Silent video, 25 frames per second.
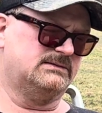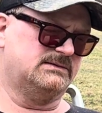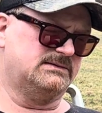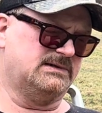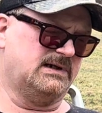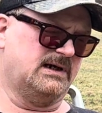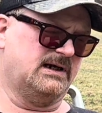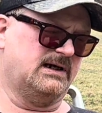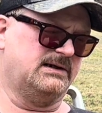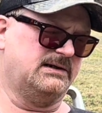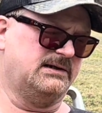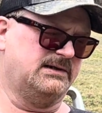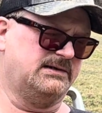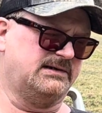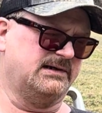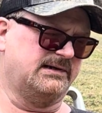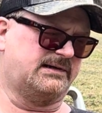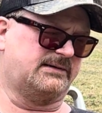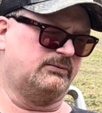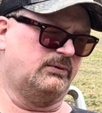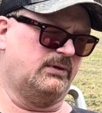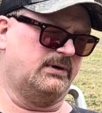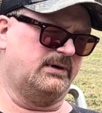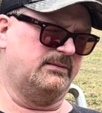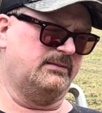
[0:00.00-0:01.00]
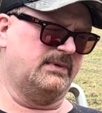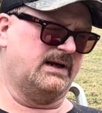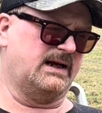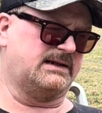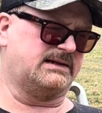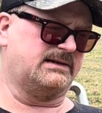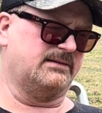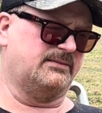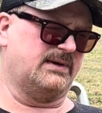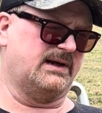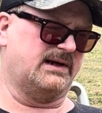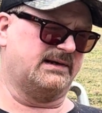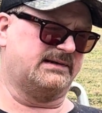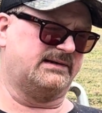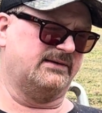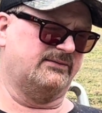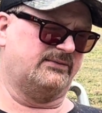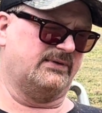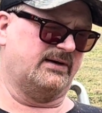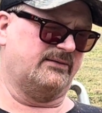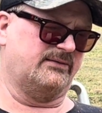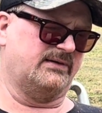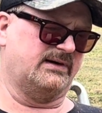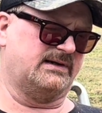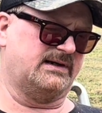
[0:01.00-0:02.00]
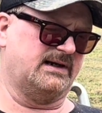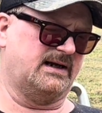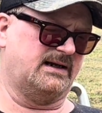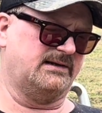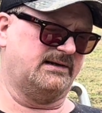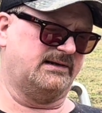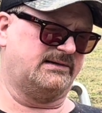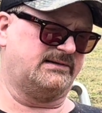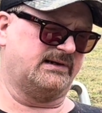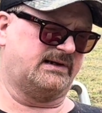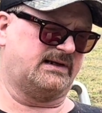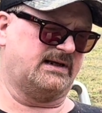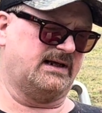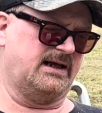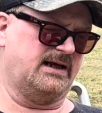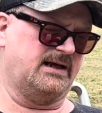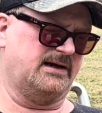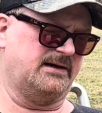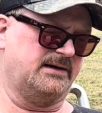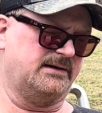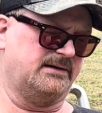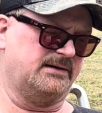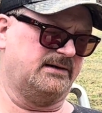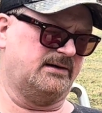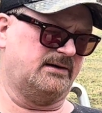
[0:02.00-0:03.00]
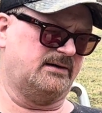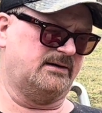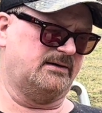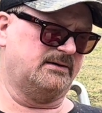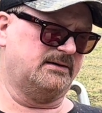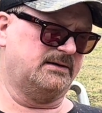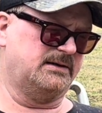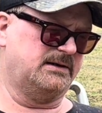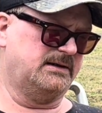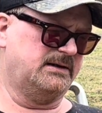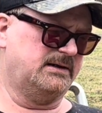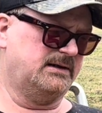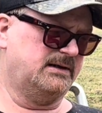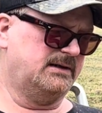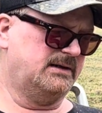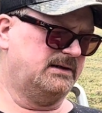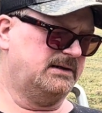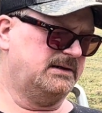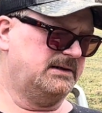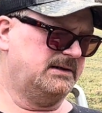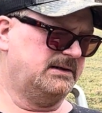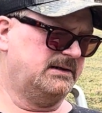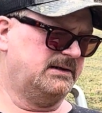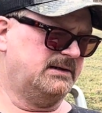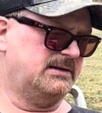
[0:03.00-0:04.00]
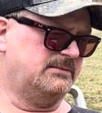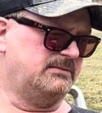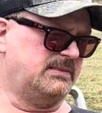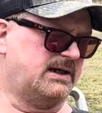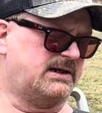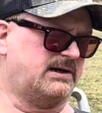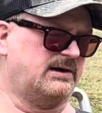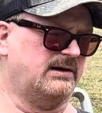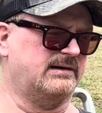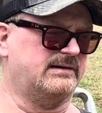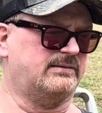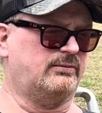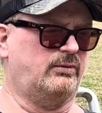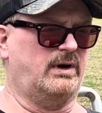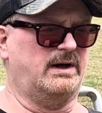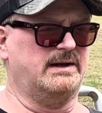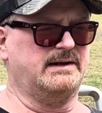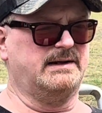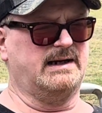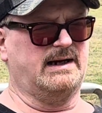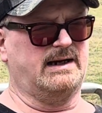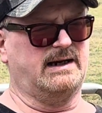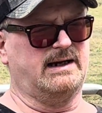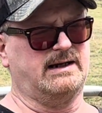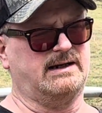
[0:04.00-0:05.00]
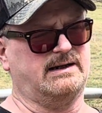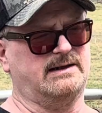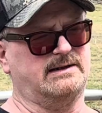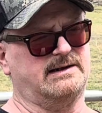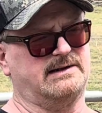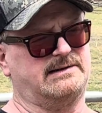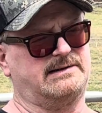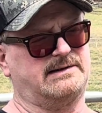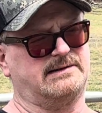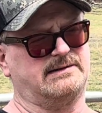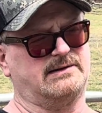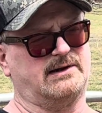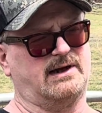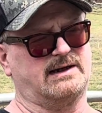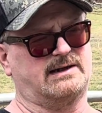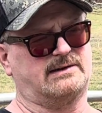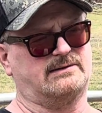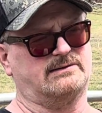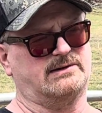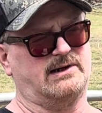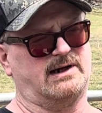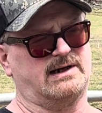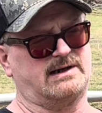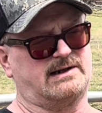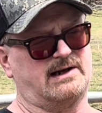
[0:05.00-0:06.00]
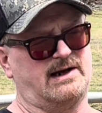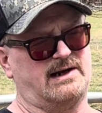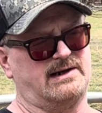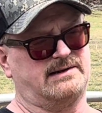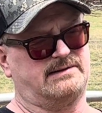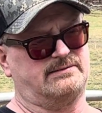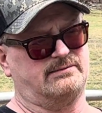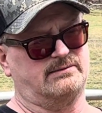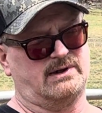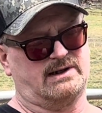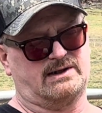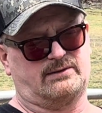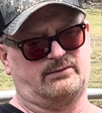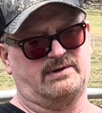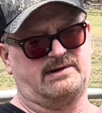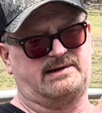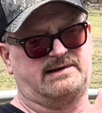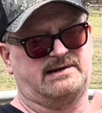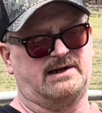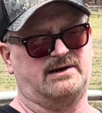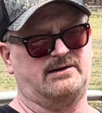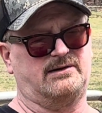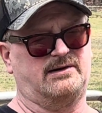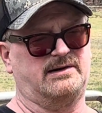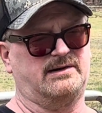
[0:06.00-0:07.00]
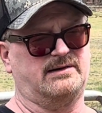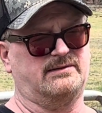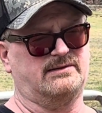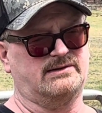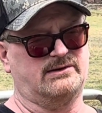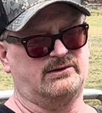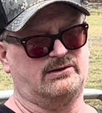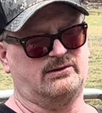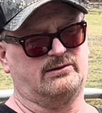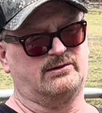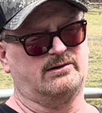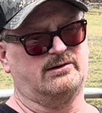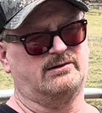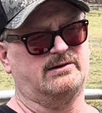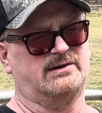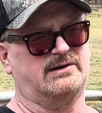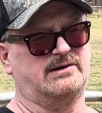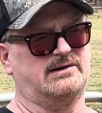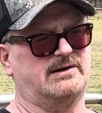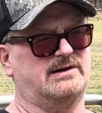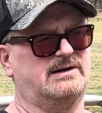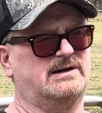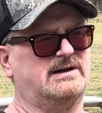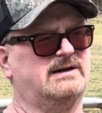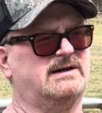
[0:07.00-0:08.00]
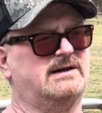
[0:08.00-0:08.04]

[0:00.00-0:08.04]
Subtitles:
Yeah, you just want to make the best of every day that you can, and because one day it's like we said a little earlier.